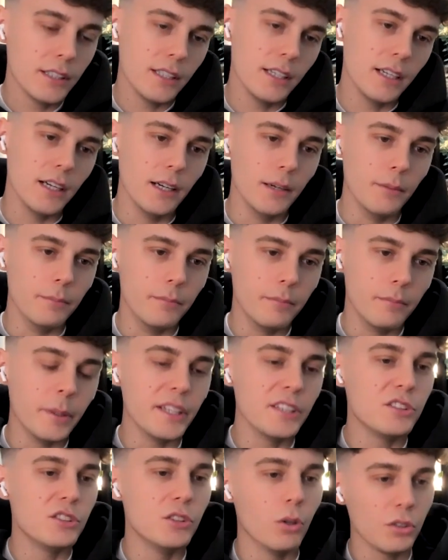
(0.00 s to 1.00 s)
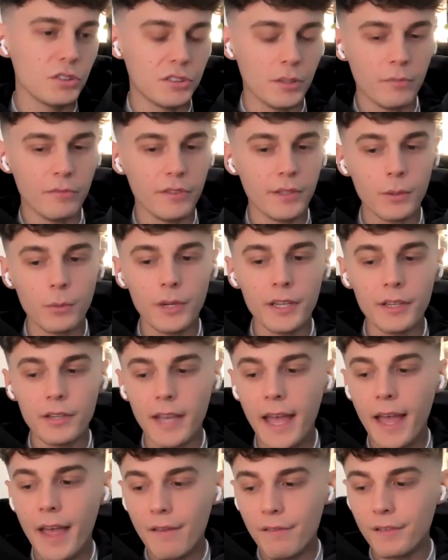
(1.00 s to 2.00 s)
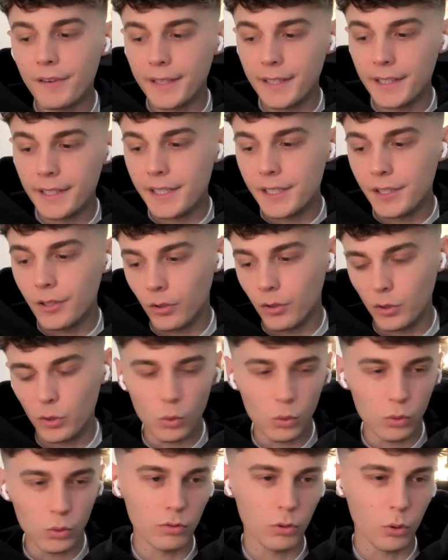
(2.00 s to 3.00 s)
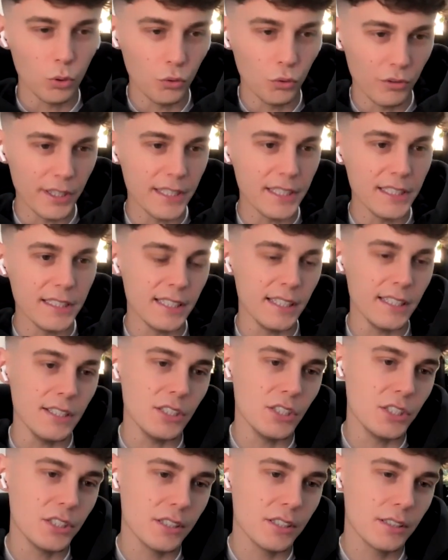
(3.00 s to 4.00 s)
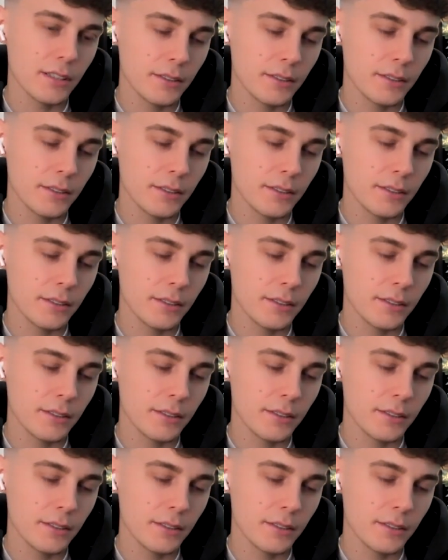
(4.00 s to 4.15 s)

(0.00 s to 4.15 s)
but it's not something we heavily lean on or really teach.